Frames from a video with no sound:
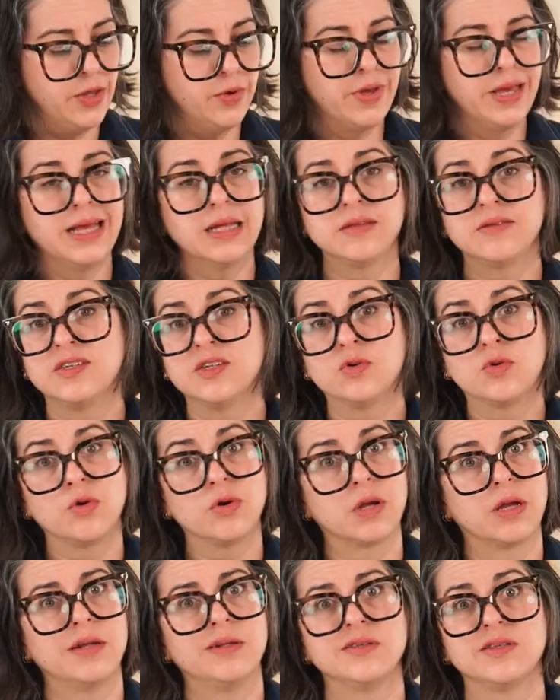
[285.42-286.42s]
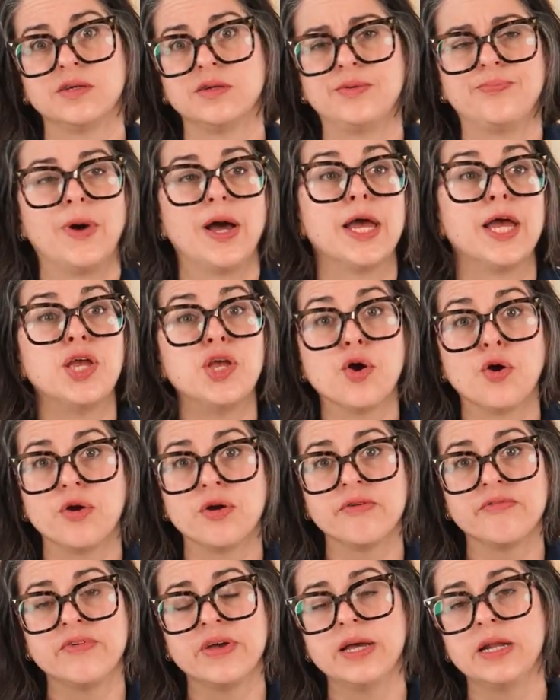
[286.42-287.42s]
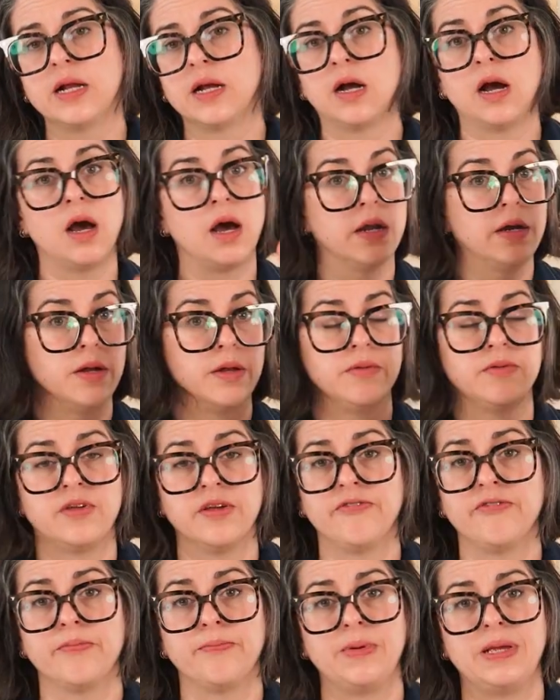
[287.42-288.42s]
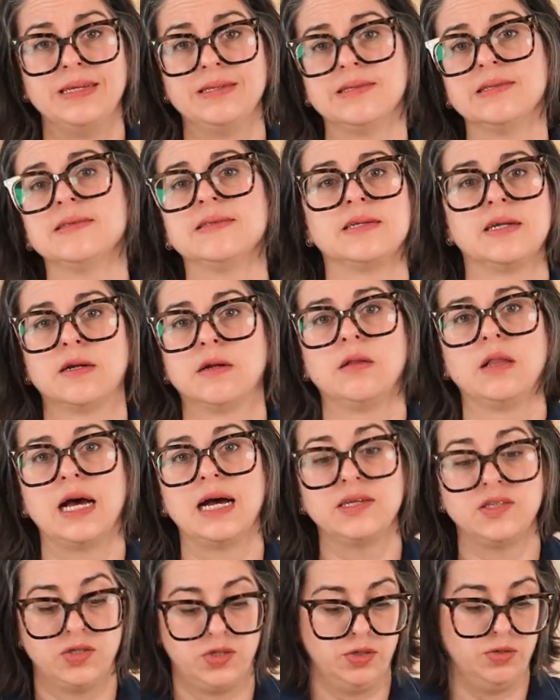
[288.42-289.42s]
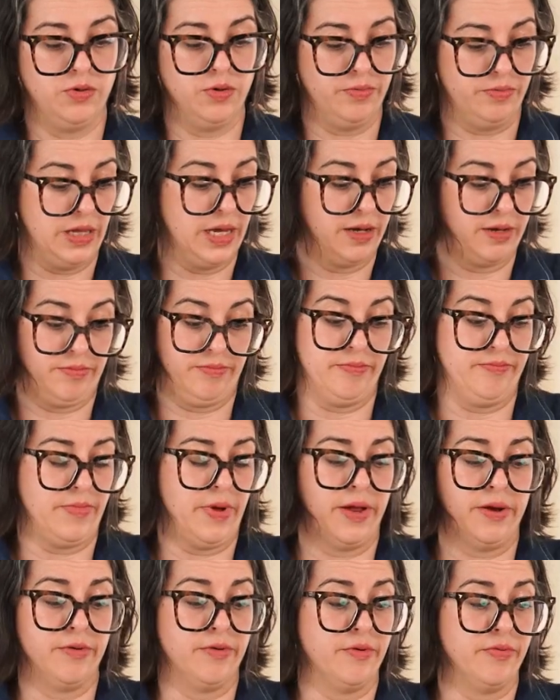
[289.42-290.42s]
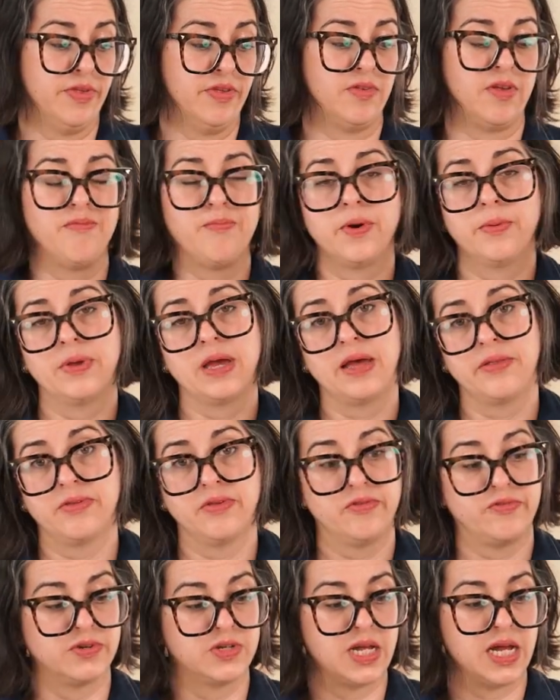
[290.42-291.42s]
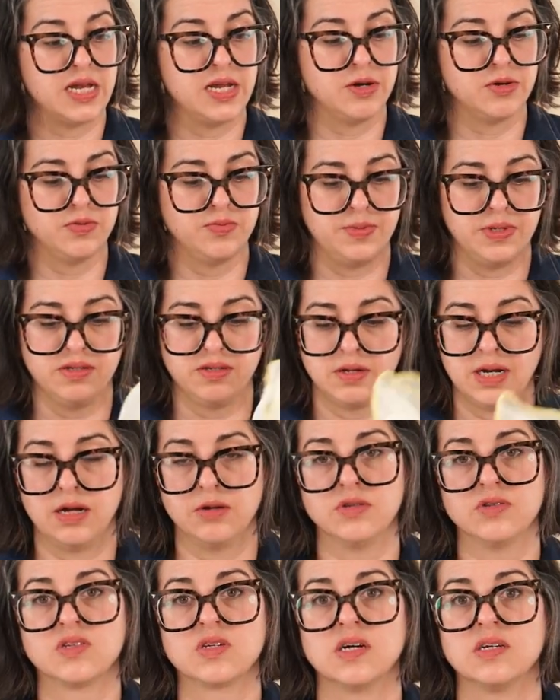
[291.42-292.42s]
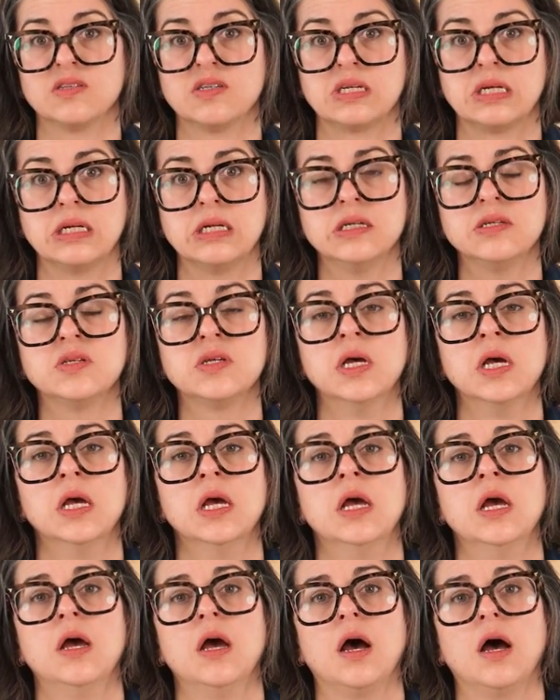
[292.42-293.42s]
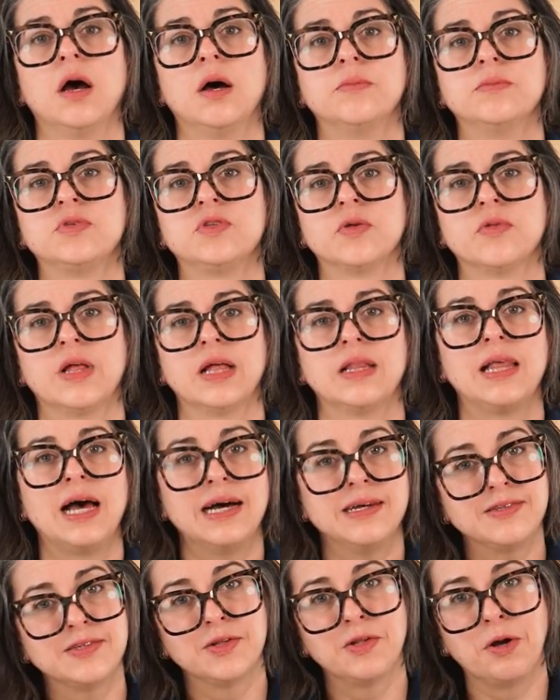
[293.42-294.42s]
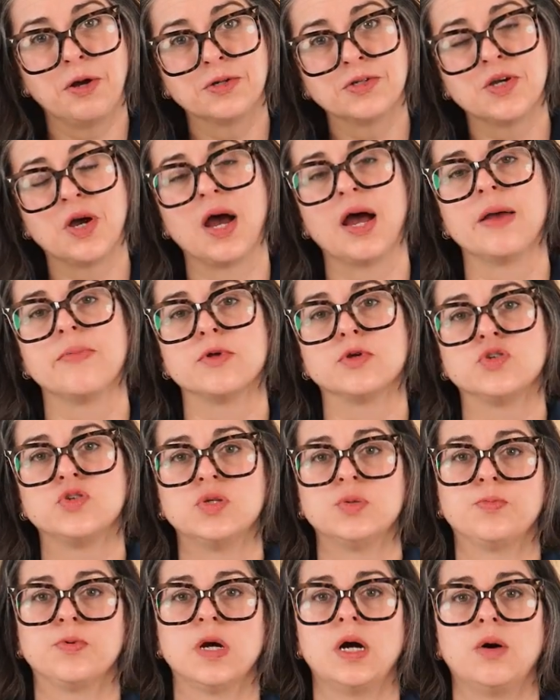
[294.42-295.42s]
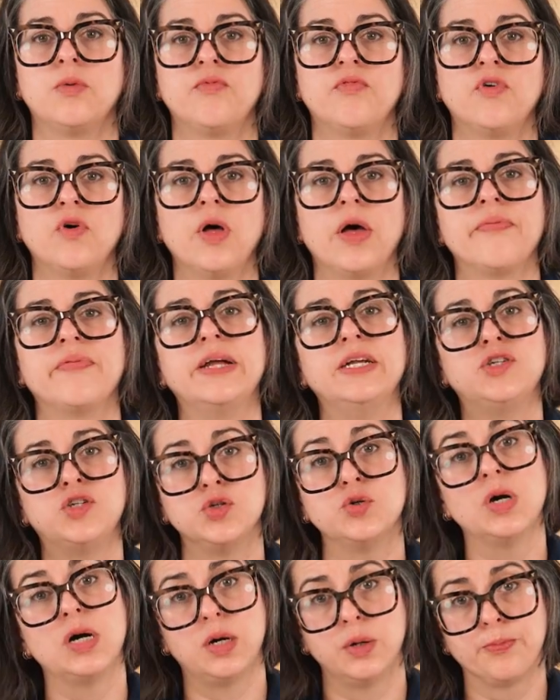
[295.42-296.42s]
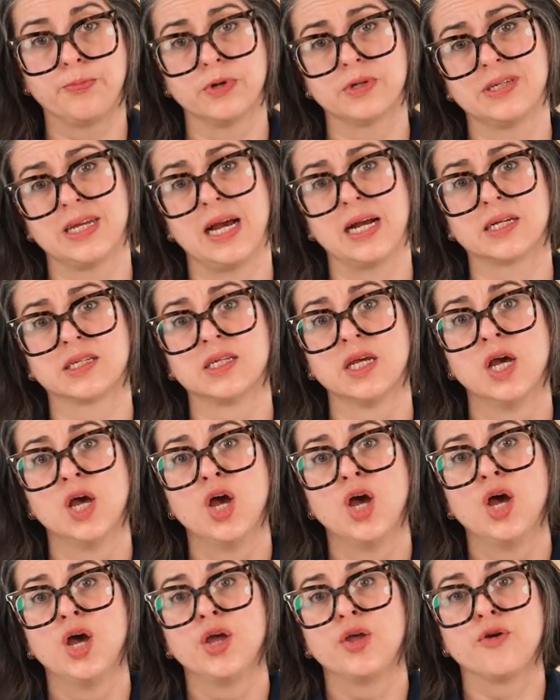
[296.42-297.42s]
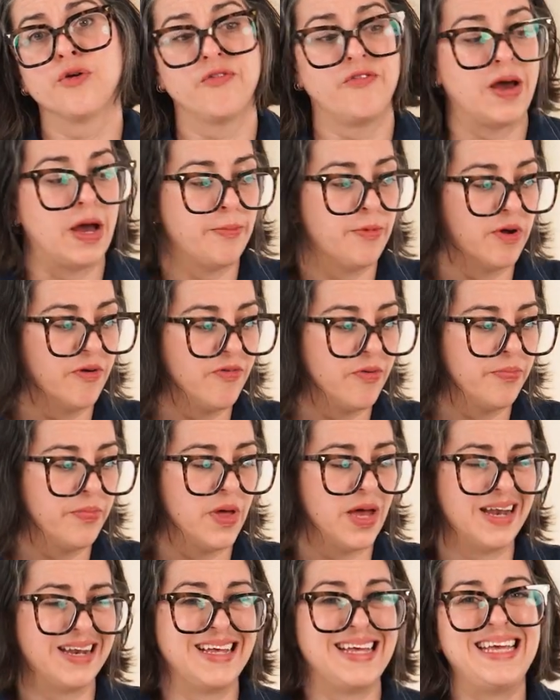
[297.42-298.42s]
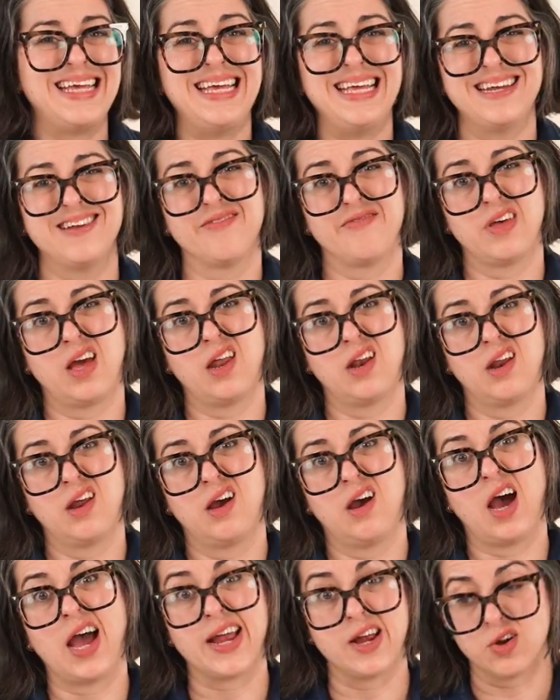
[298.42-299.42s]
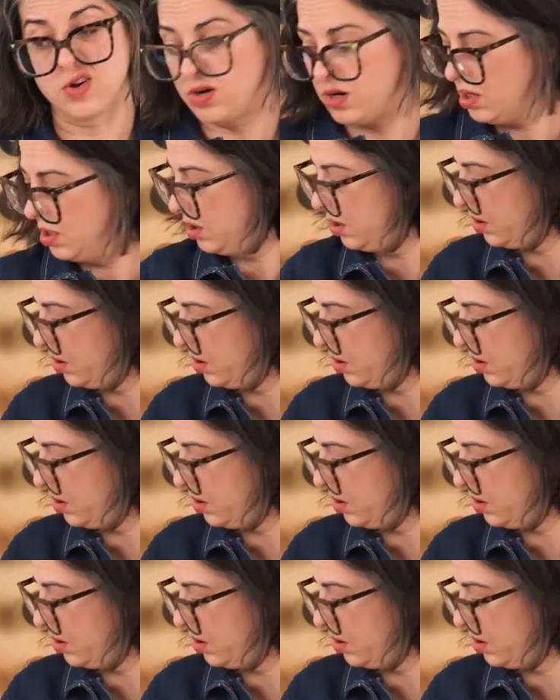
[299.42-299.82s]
you can get silk organza, buy a yard of it and cut different pieces, and it'll last you like, I don't know, this, I've probably had this for 10 years based on how disgusting it is. So they last a long time, they're super helpful, and they do help protect your fabric from that heat of that iron.